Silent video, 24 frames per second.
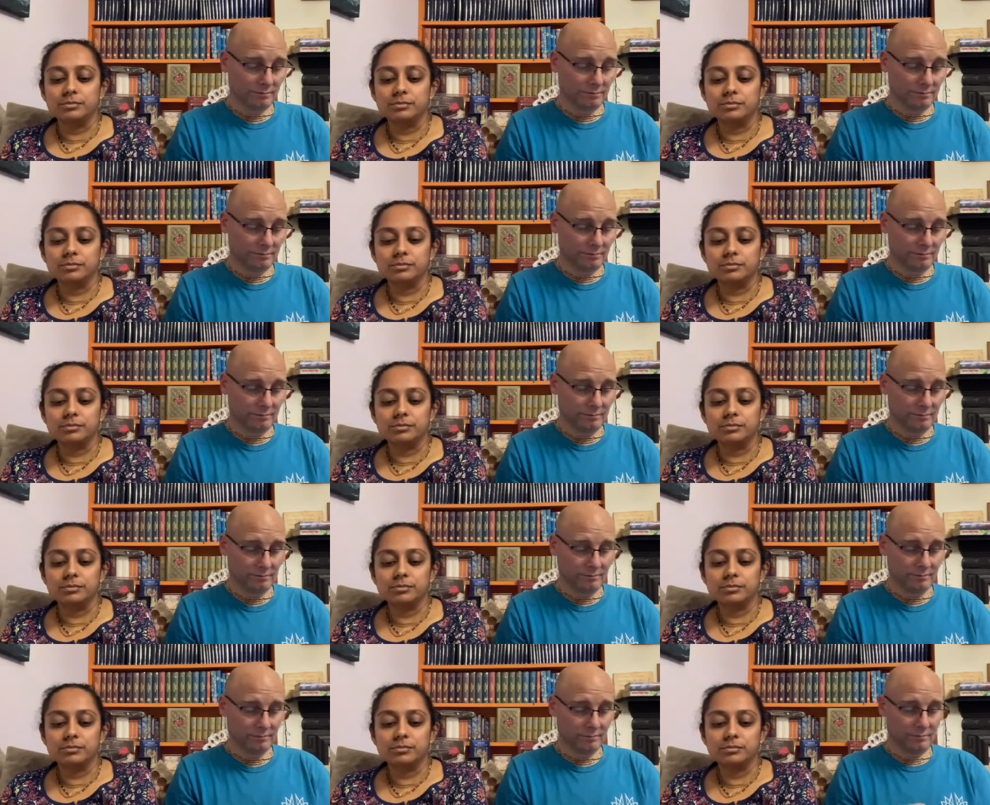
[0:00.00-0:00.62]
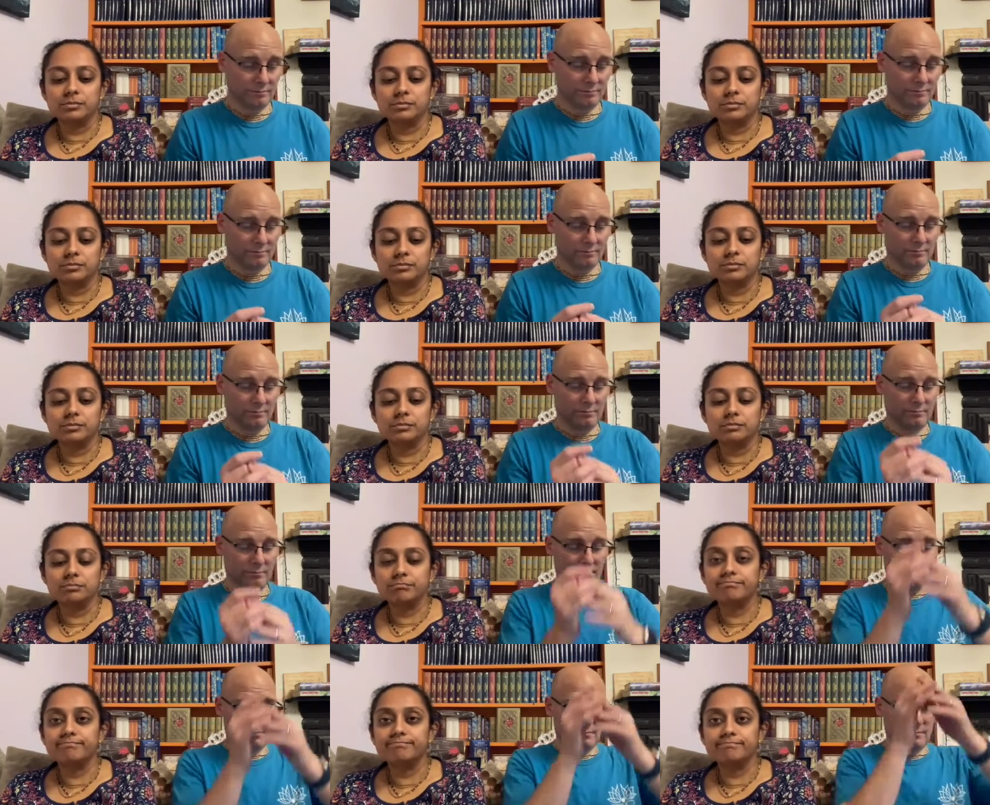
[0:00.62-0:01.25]
Speaker 1: Mm.
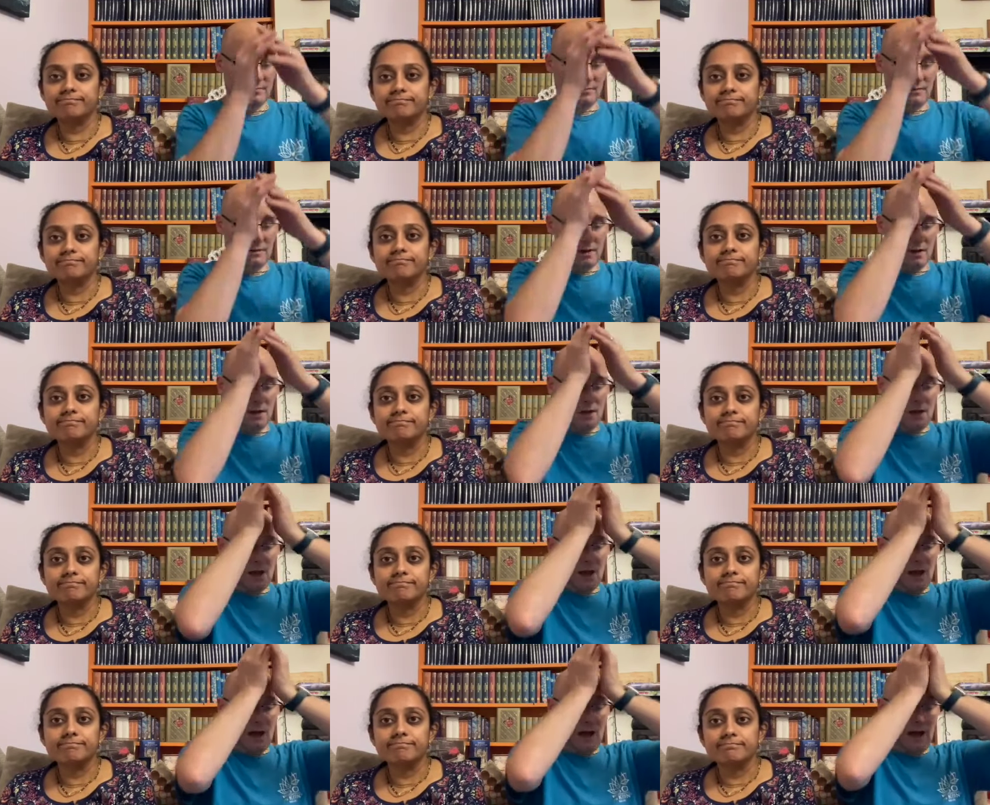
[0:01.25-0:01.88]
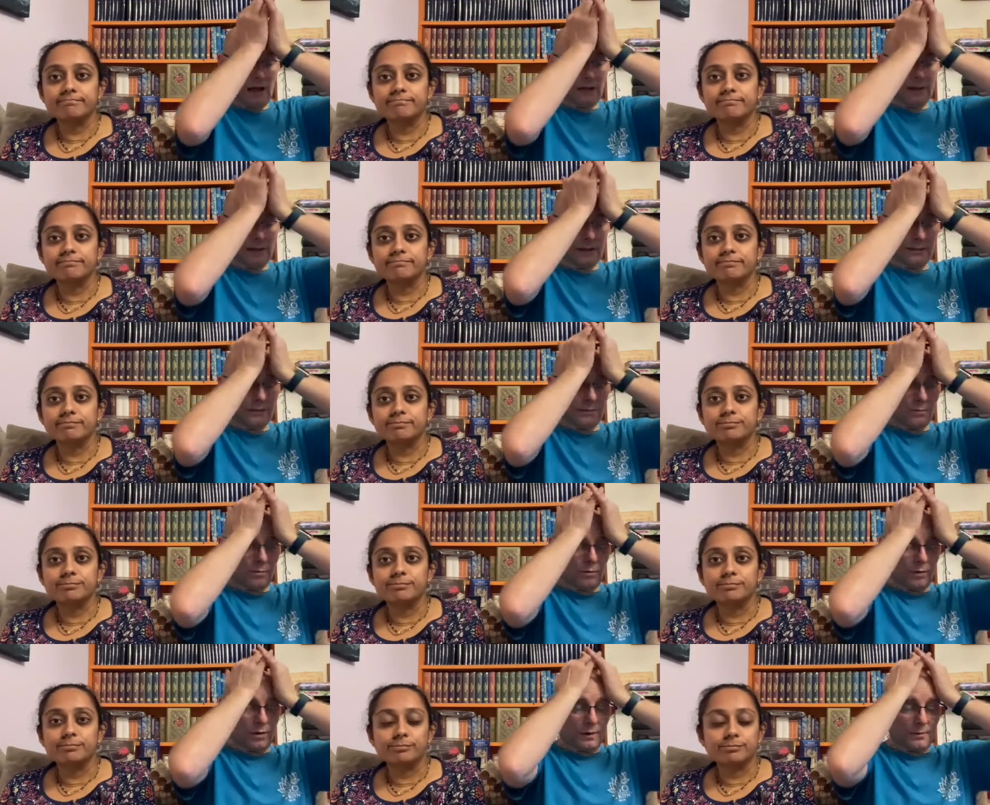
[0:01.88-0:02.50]
I like the
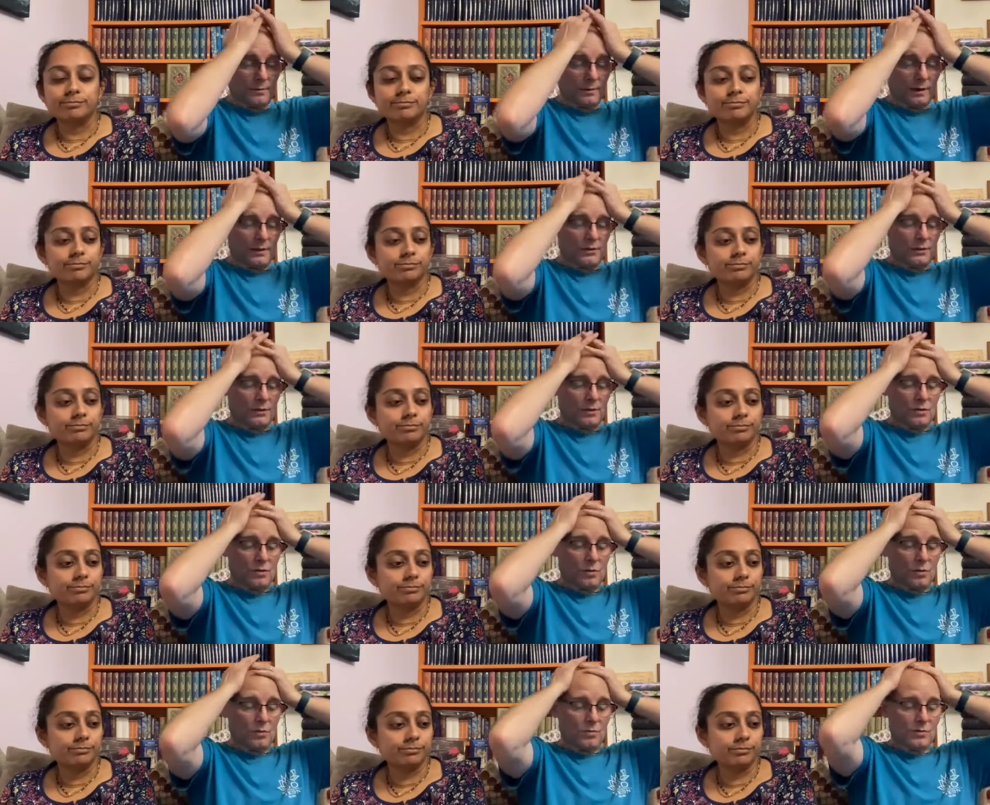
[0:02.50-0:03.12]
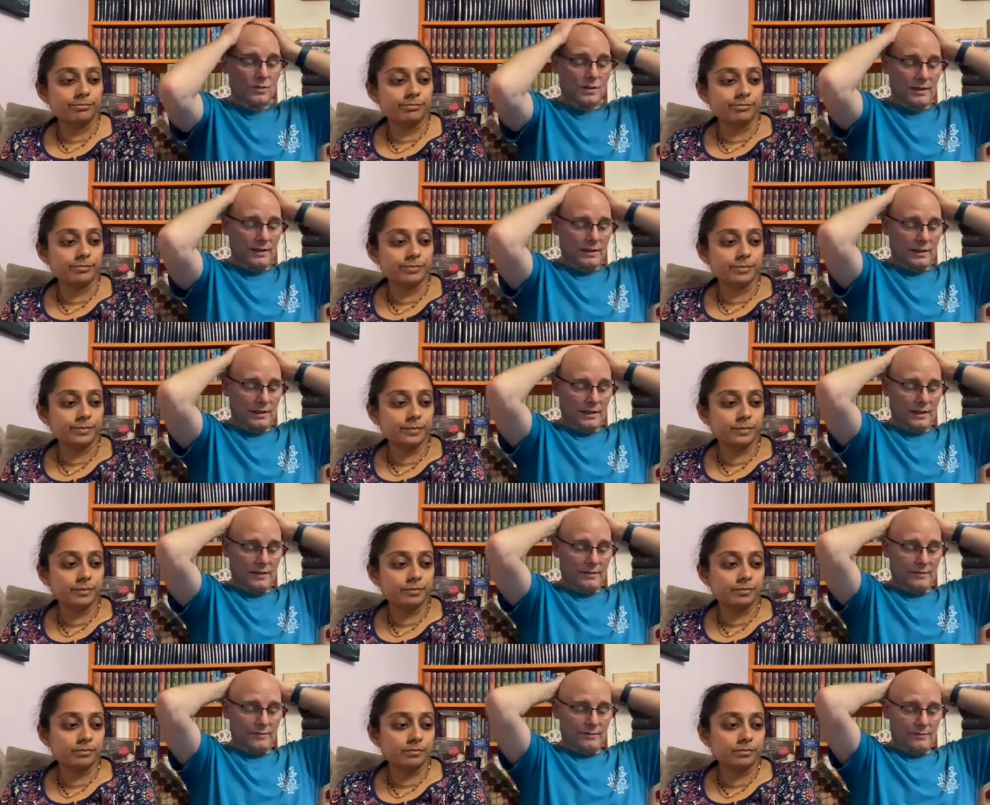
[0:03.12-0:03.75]
point about the Tulsi
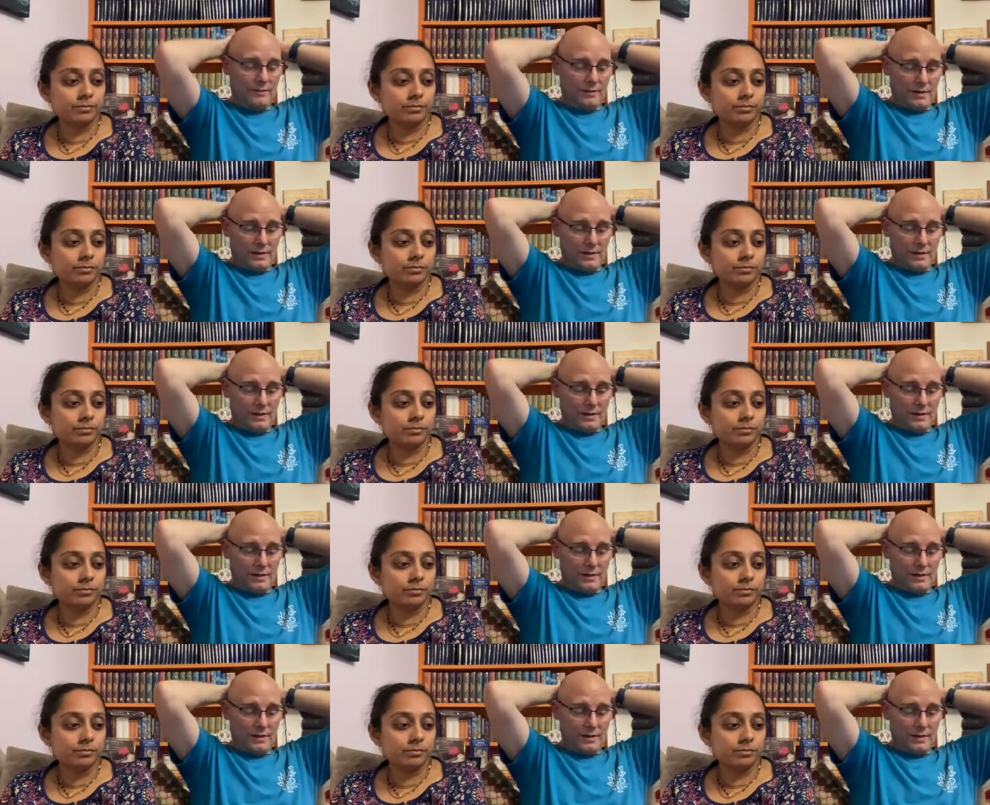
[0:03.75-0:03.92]
leaf